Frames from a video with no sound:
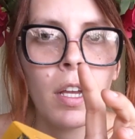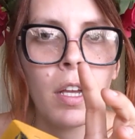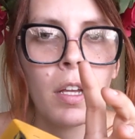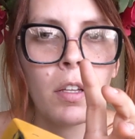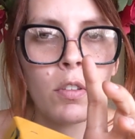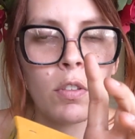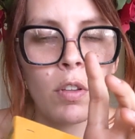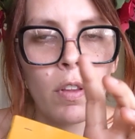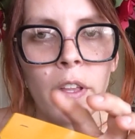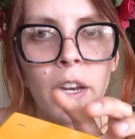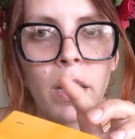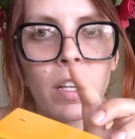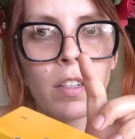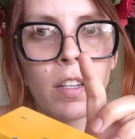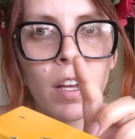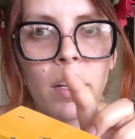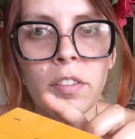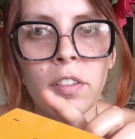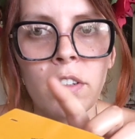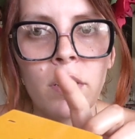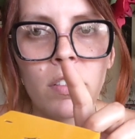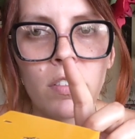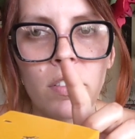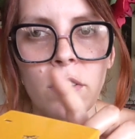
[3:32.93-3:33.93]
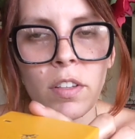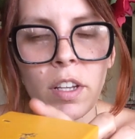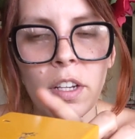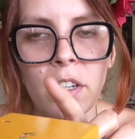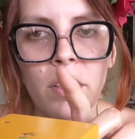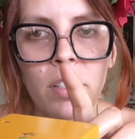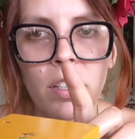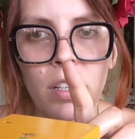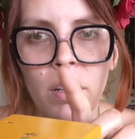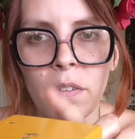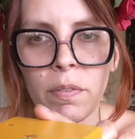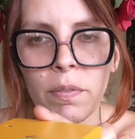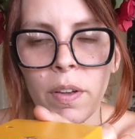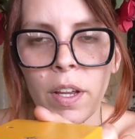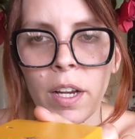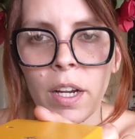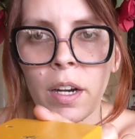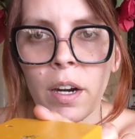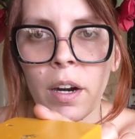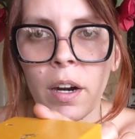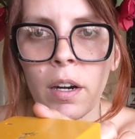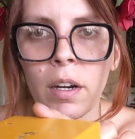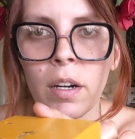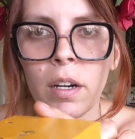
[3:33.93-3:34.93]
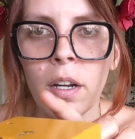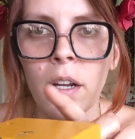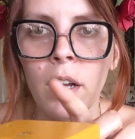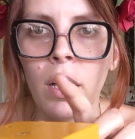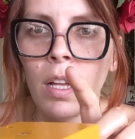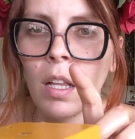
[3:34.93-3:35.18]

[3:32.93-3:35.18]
so that it doesn't stick to your finger,